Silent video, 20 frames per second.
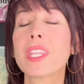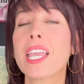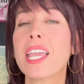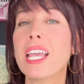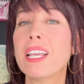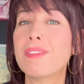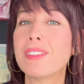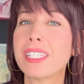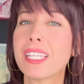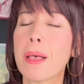
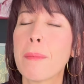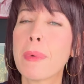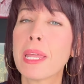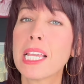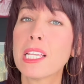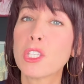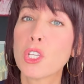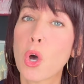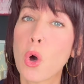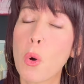If
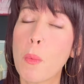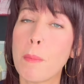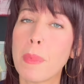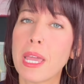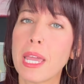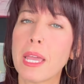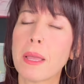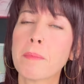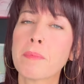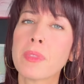somebody told
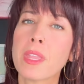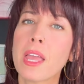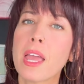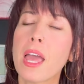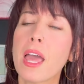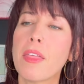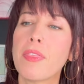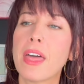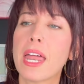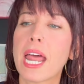me
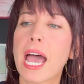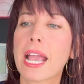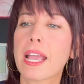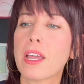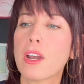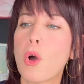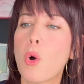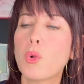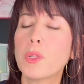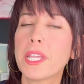that I
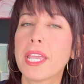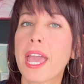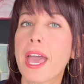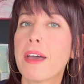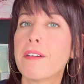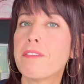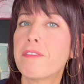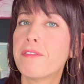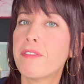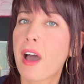could only
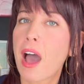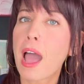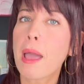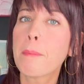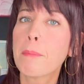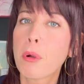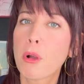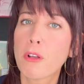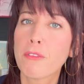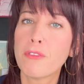have
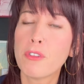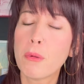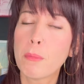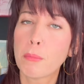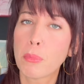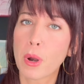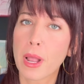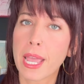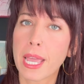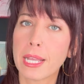5 perfume
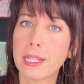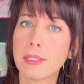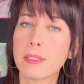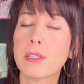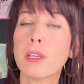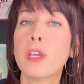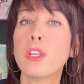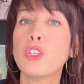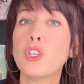brands